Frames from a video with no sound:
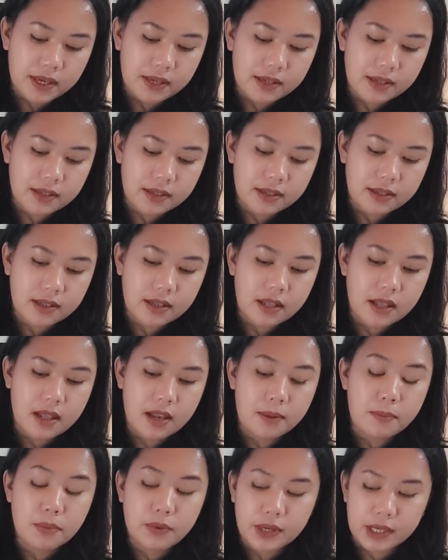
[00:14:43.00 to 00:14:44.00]
But it's
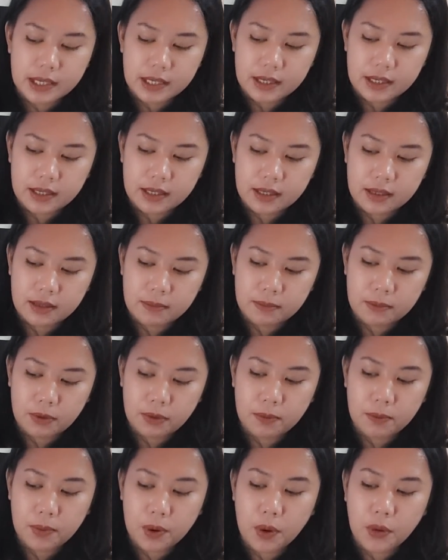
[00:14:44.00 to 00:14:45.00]
deliberate. It's
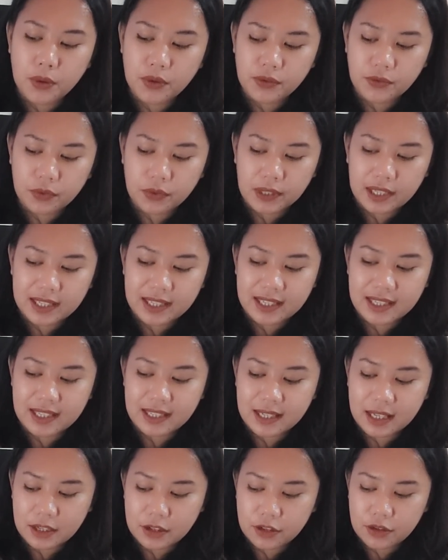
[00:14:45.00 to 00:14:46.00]
purposeful. It's
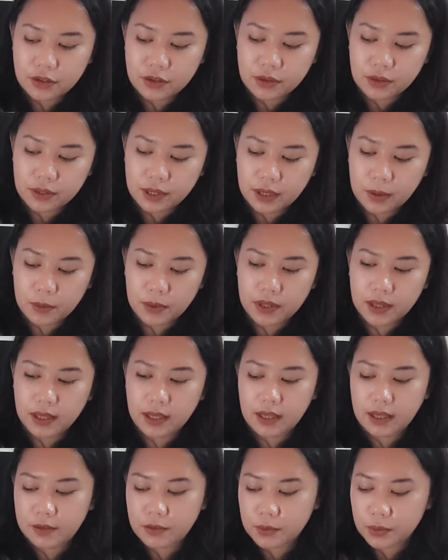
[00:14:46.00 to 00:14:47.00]
intentional here with the
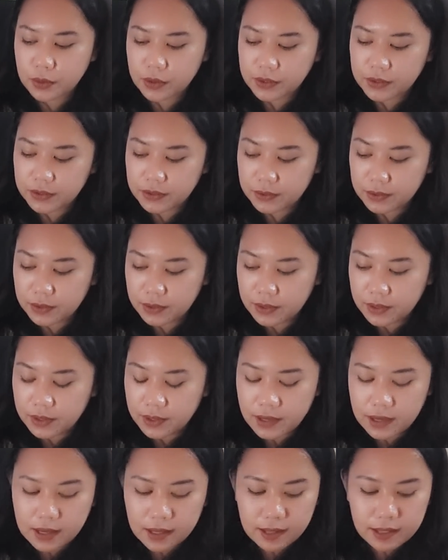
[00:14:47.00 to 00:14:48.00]
King of Swords.
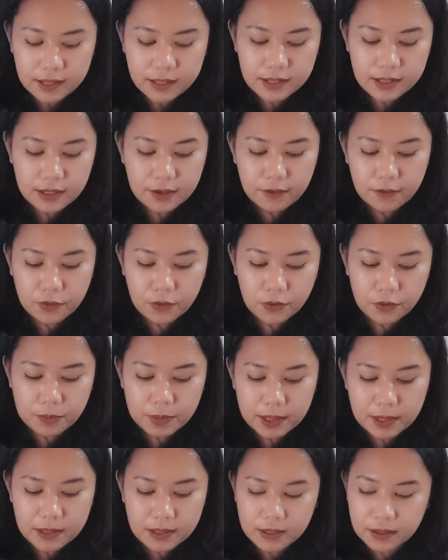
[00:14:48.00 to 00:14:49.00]
Let's see the Four
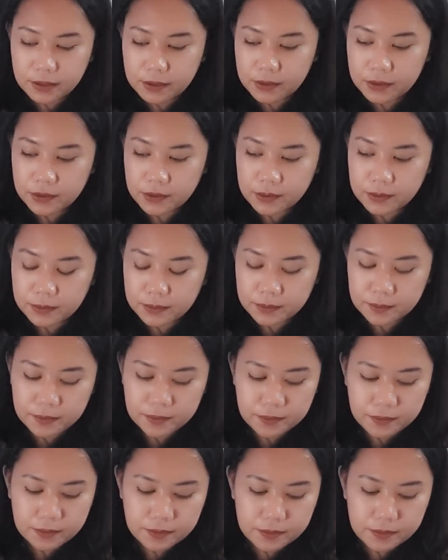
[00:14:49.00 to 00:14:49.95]
of Pentacles.